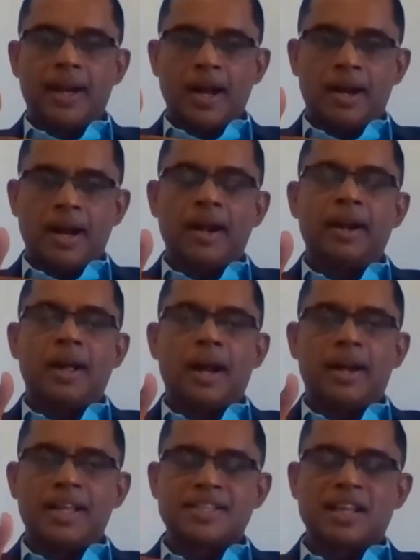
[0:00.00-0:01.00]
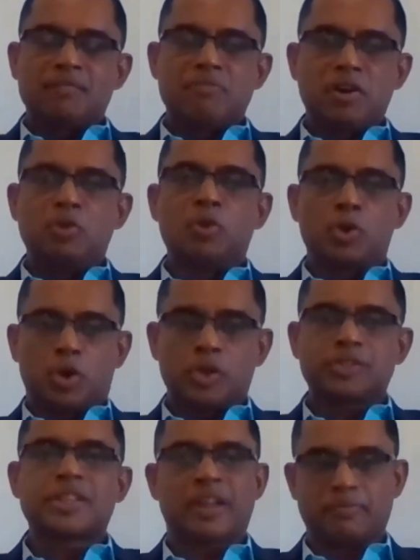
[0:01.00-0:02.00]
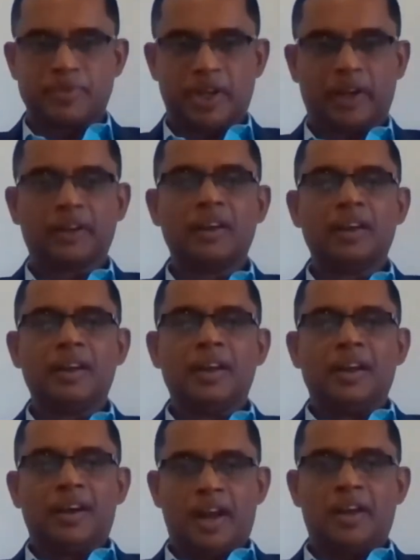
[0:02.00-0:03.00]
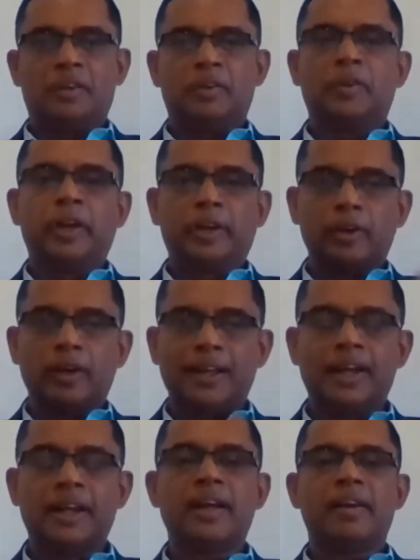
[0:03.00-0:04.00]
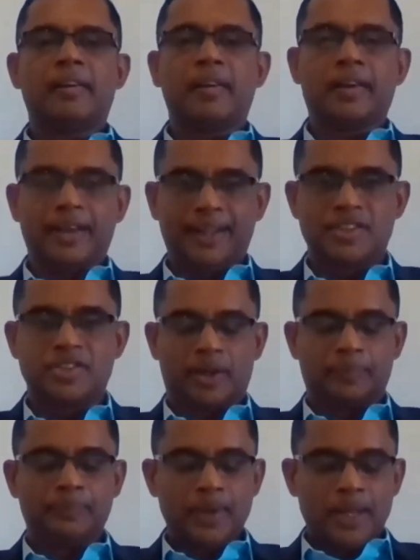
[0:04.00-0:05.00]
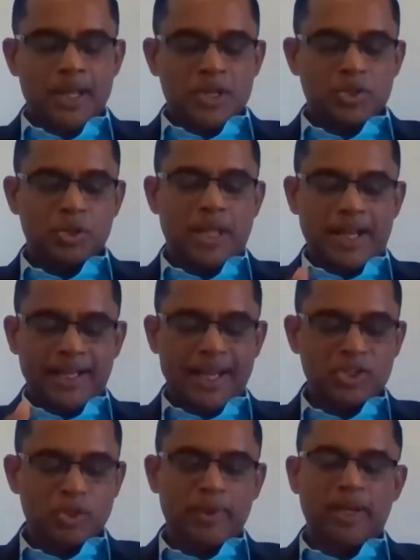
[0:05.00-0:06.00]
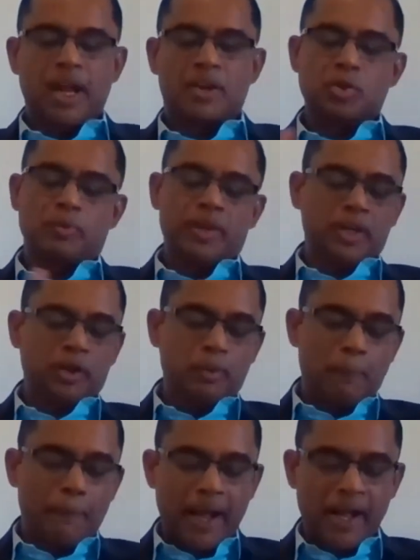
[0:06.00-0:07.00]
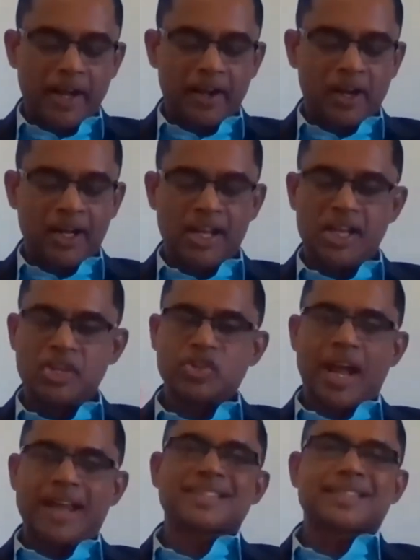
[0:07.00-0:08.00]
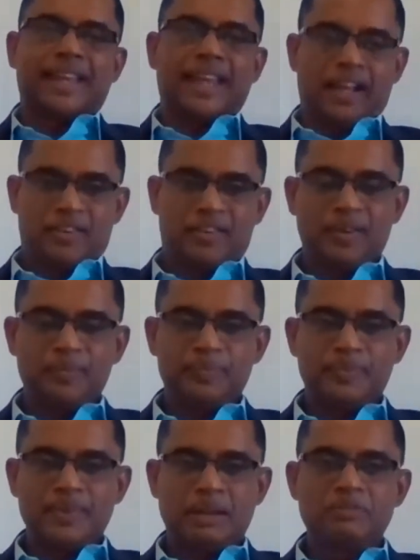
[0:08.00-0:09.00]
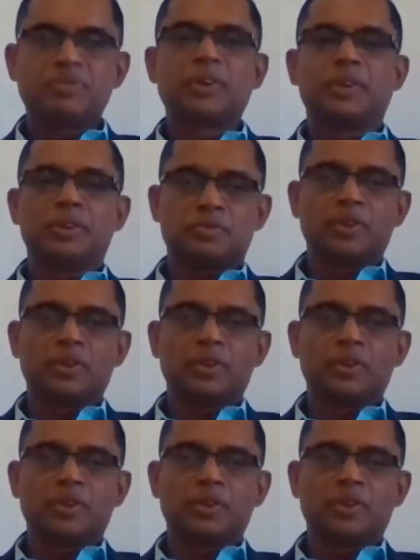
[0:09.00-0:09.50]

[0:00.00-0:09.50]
uh, under someone who knows the subject, right? You learn under a teacher. So that has to be done. So we need to build knowledge and skills. For, hmm.